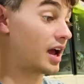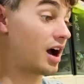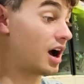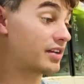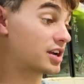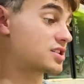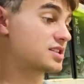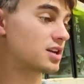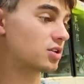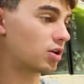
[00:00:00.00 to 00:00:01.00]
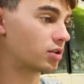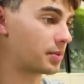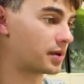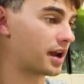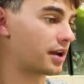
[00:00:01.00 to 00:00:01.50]
I haven't actually seen gold
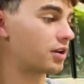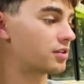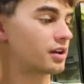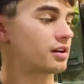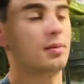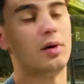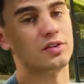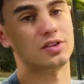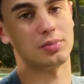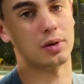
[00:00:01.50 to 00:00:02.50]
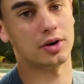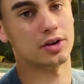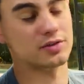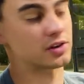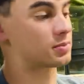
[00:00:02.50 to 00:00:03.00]
leopard danios. Like I'm obviously probably
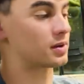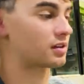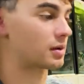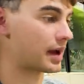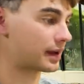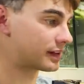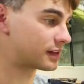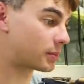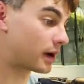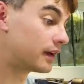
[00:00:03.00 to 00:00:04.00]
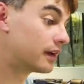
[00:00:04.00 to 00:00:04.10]
not the first person to make these, but